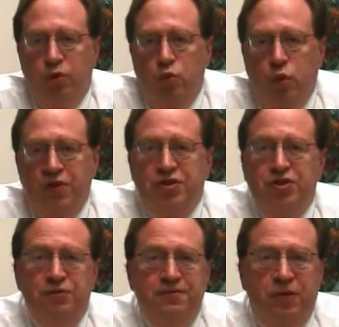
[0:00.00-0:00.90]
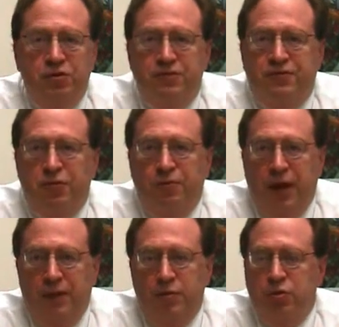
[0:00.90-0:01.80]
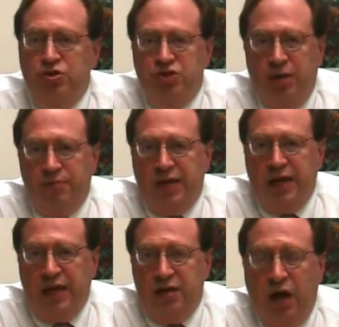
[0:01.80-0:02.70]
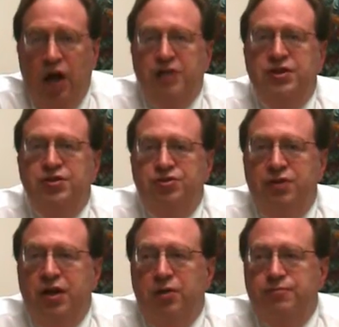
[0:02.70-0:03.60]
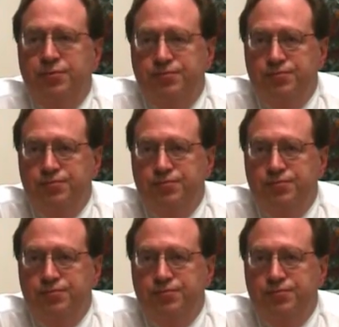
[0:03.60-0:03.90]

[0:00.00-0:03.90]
Whether you voted for Obama or John McCain, I need your help.